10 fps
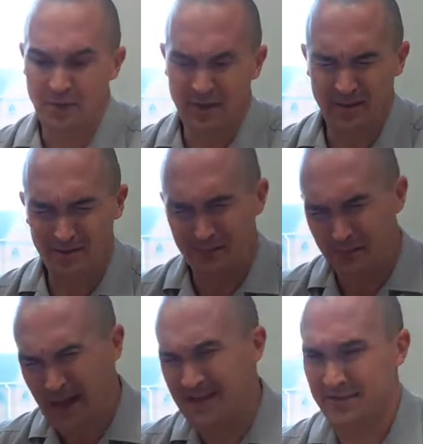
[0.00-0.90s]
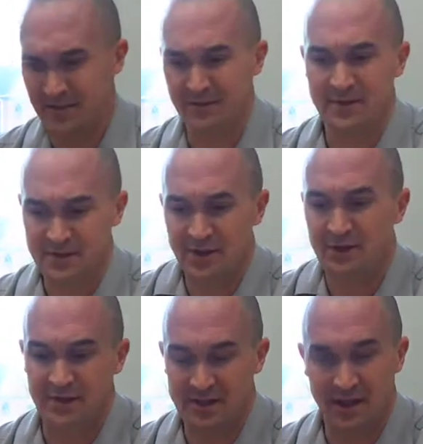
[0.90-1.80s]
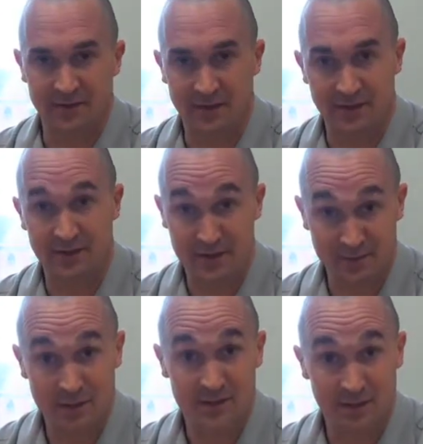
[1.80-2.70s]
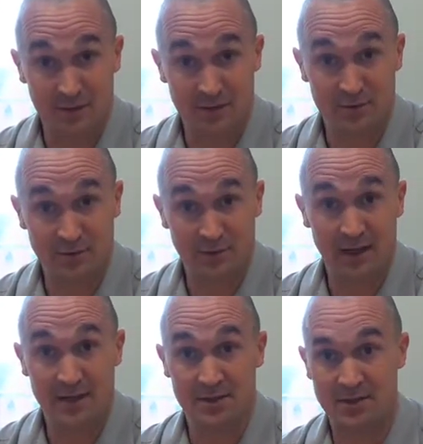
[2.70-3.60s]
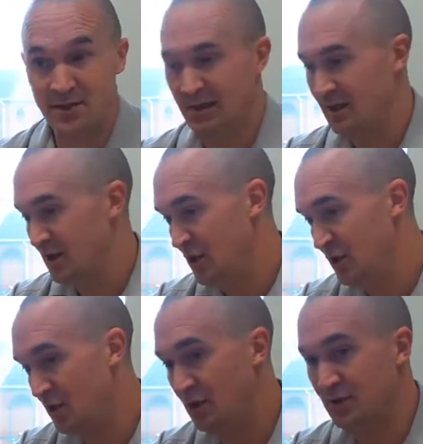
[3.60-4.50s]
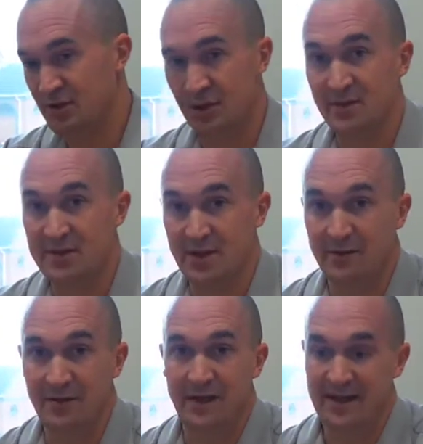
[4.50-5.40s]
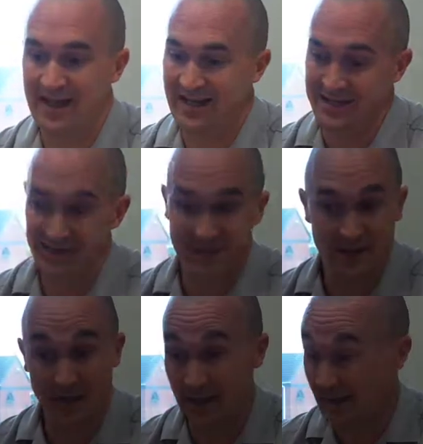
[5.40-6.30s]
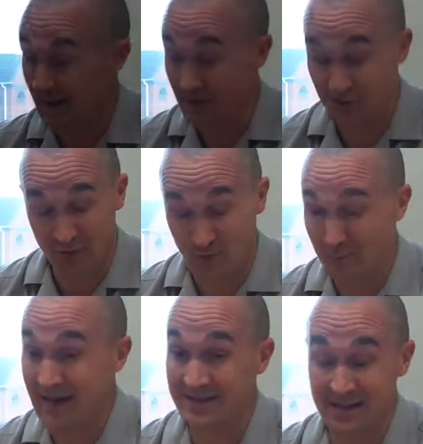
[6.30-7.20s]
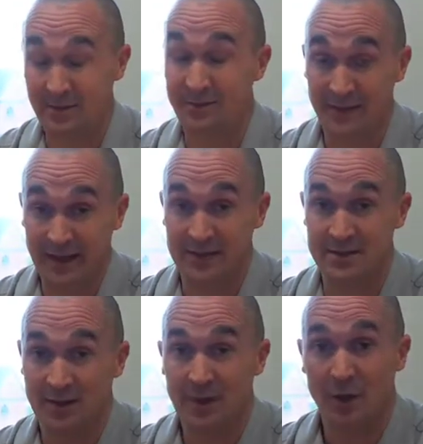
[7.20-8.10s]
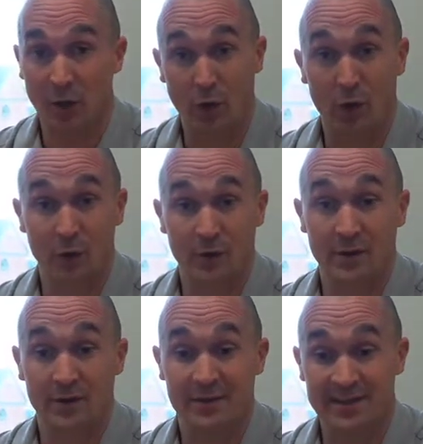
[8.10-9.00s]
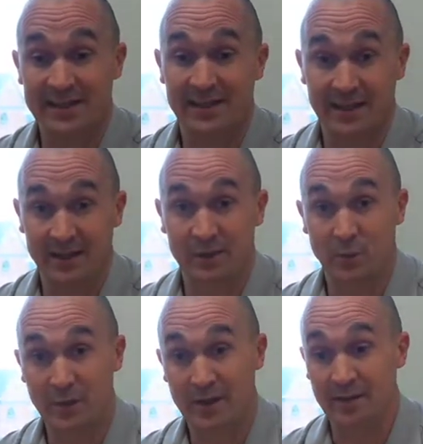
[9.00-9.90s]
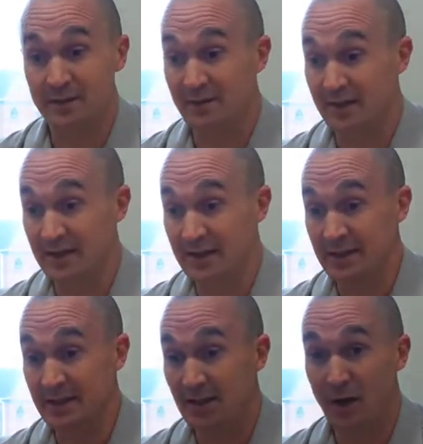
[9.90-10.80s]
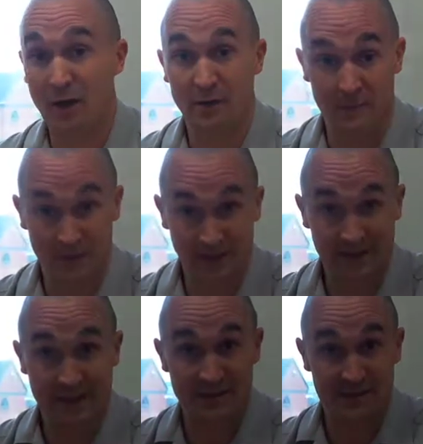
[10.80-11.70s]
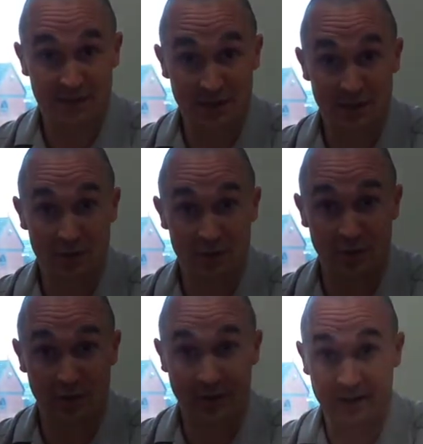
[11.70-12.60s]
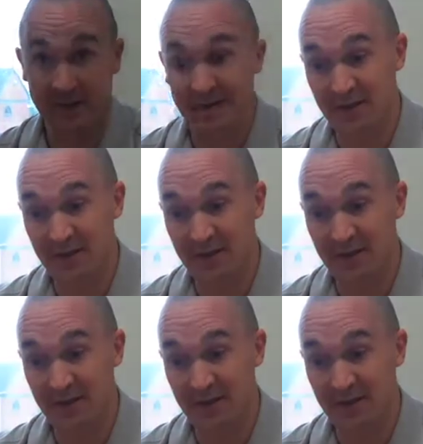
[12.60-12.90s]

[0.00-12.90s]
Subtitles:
But the massive surface area that this misting nozzle creates, huge surface area, it has a dramatic effect on dealing with the hot fire gases in the neutral plane.